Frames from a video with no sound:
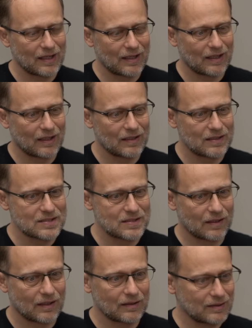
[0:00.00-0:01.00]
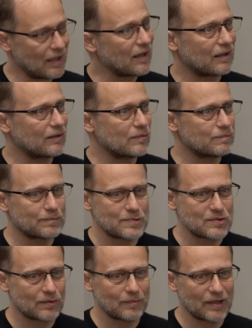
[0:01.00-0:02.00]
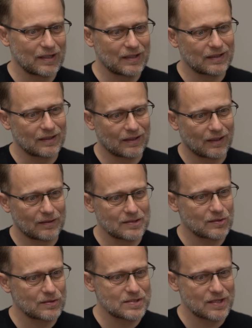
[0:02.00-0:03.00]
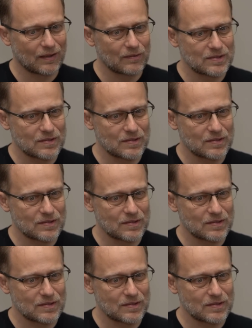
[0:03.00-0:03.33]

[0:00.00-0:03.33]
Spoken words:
And I hope Stormgate turns out